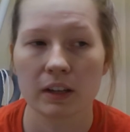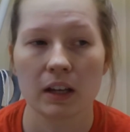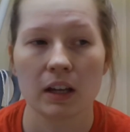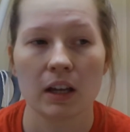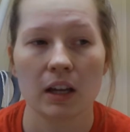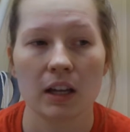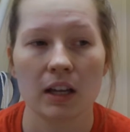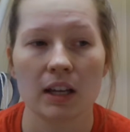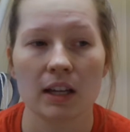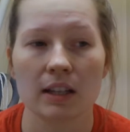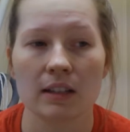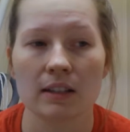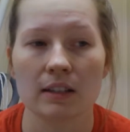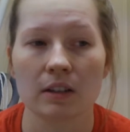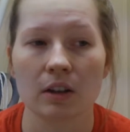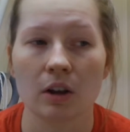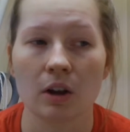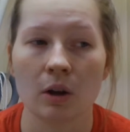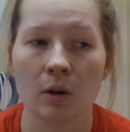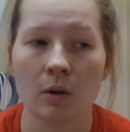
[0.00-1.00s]

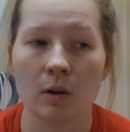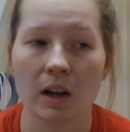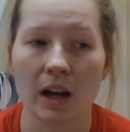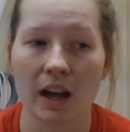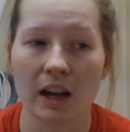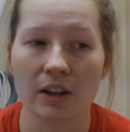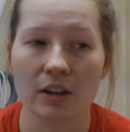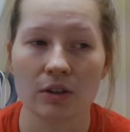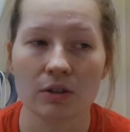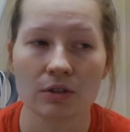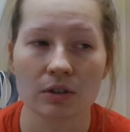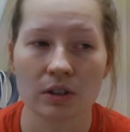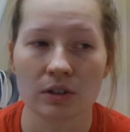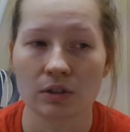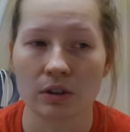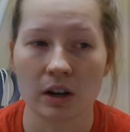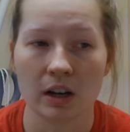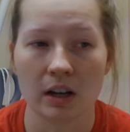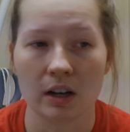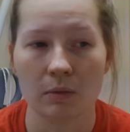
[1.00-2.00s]
I usually
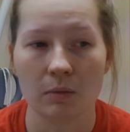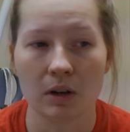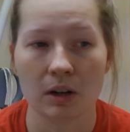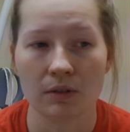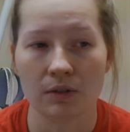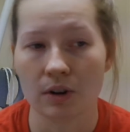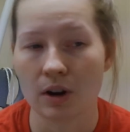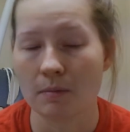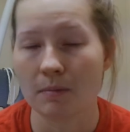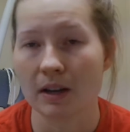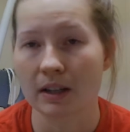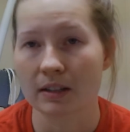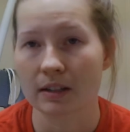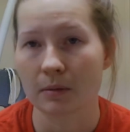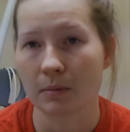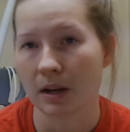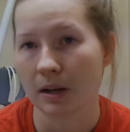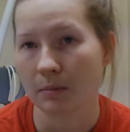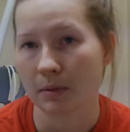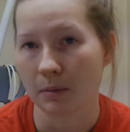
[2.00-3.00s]
try whenever I'm
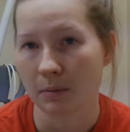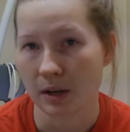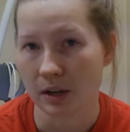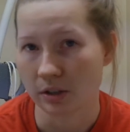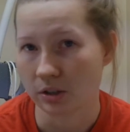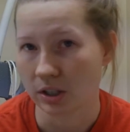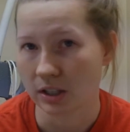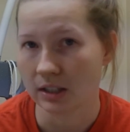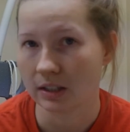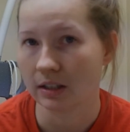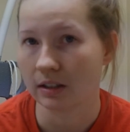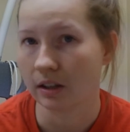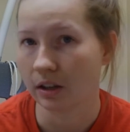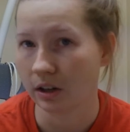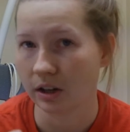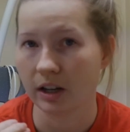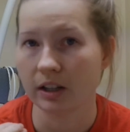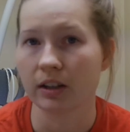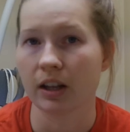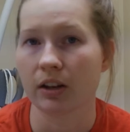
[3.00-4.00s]
extubating my patients, and
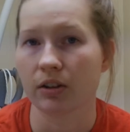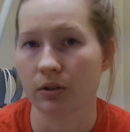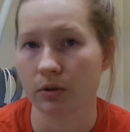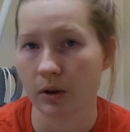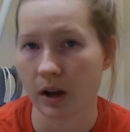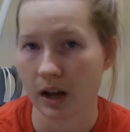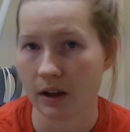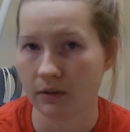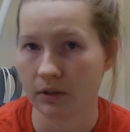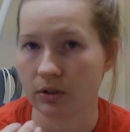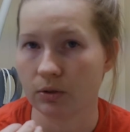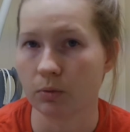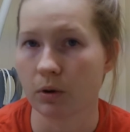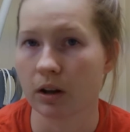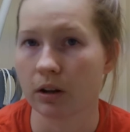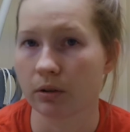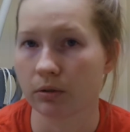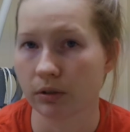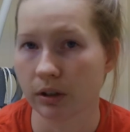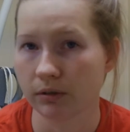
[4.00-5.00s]
they do have a
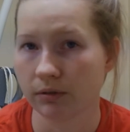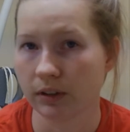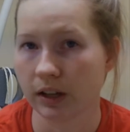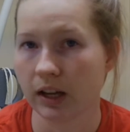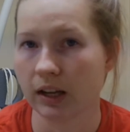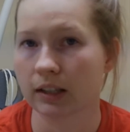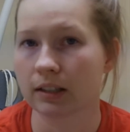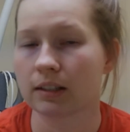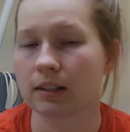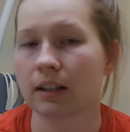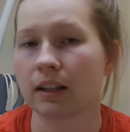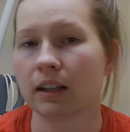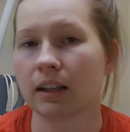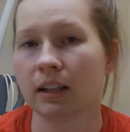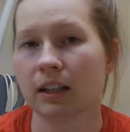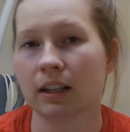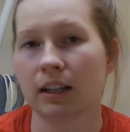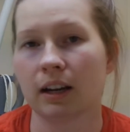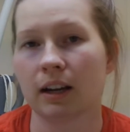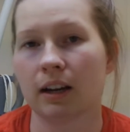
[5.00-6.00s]
swallow reflex.
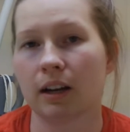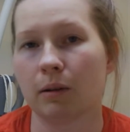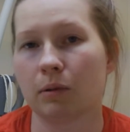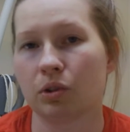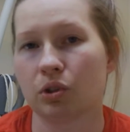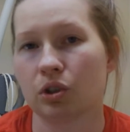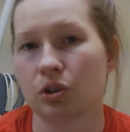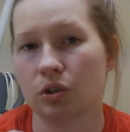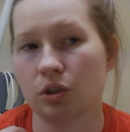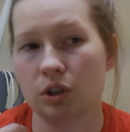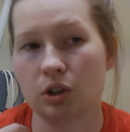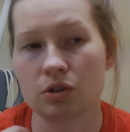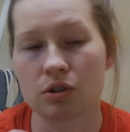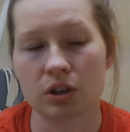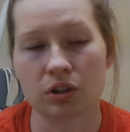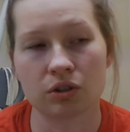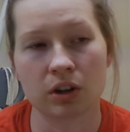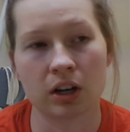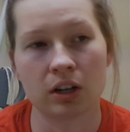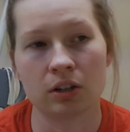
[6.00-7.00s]
Usually
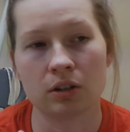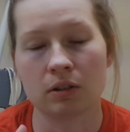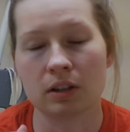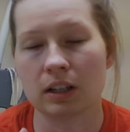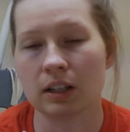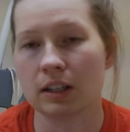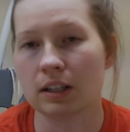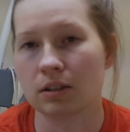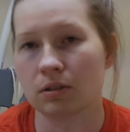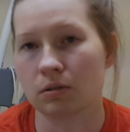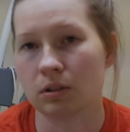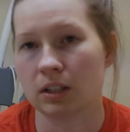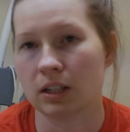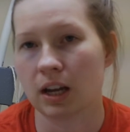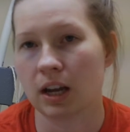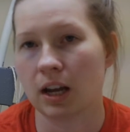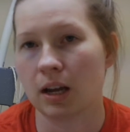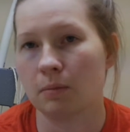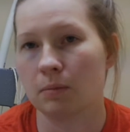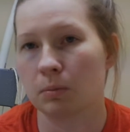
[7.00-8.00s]
try to do it at least 3
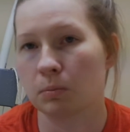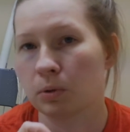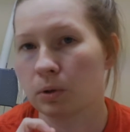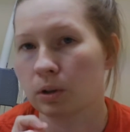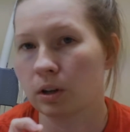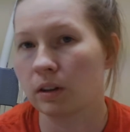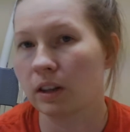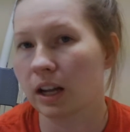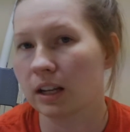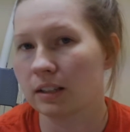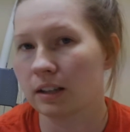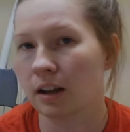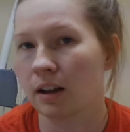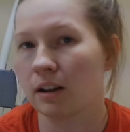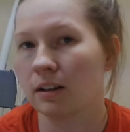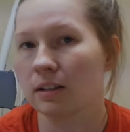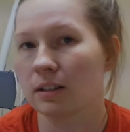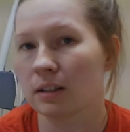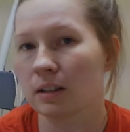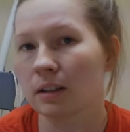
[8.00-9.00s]
times, pull on that
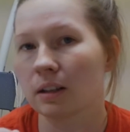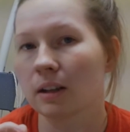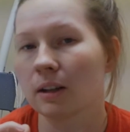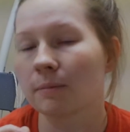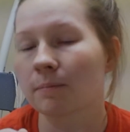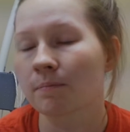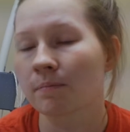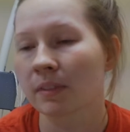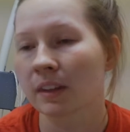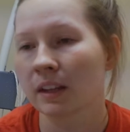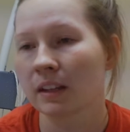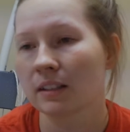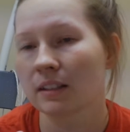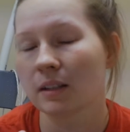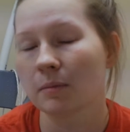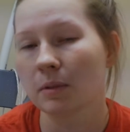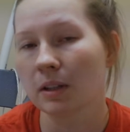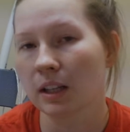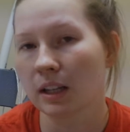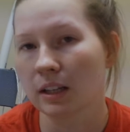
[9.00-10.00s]
tongue to
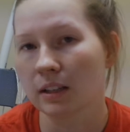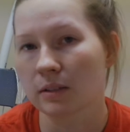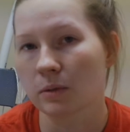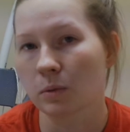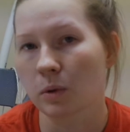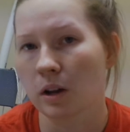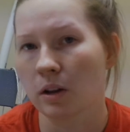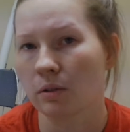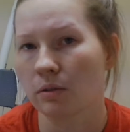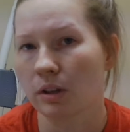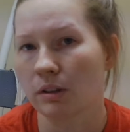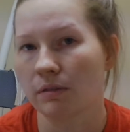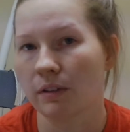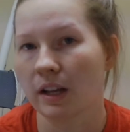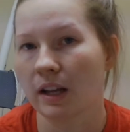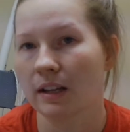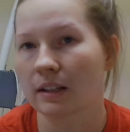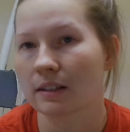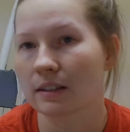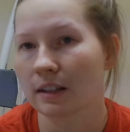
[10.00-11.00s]
stimulate a swallow
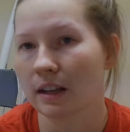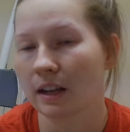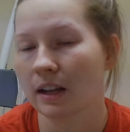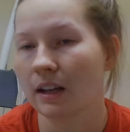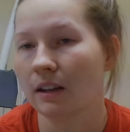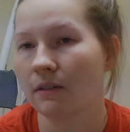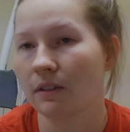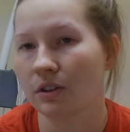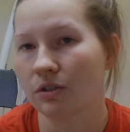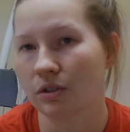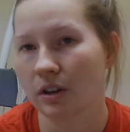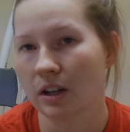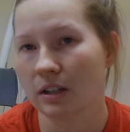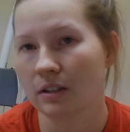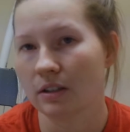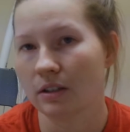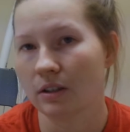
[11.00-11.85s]
reflex. I even try to